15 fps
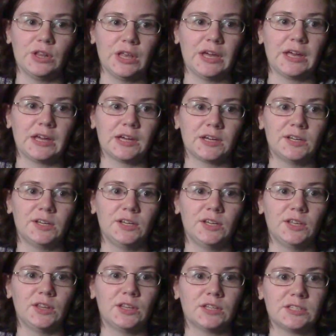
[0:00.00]
like
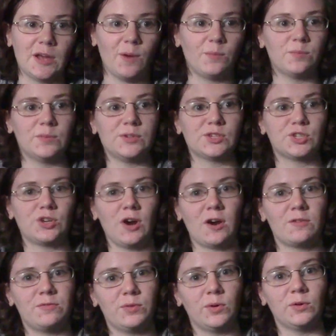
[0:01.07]
this album is
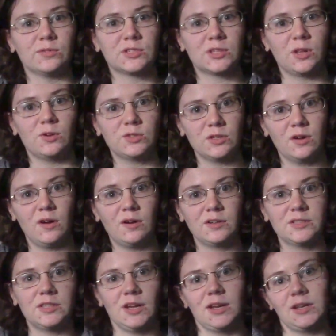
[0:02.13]
chock full of slow
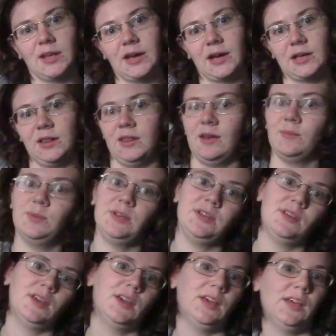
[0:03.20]
songs and like
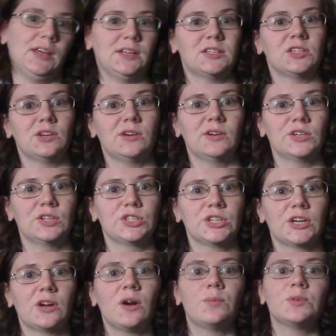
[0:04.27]
clubby hit songs.
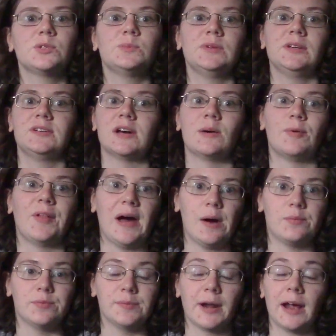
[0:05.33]
It could almost be a double
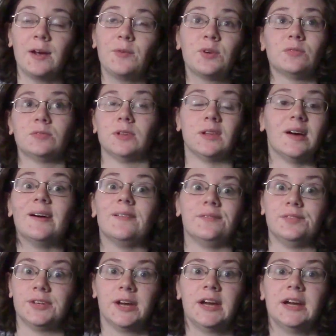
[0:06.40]
album, and I would have
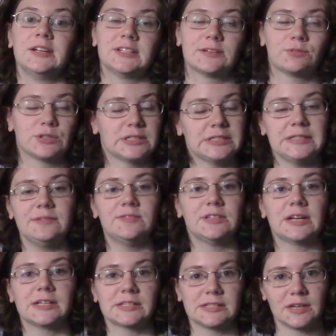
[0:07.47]
loved to have received it
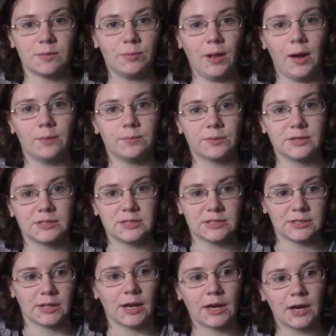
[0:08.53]
as a double album, because
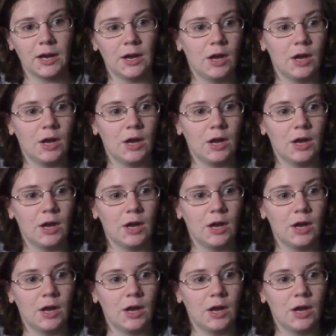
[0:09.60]
it's like,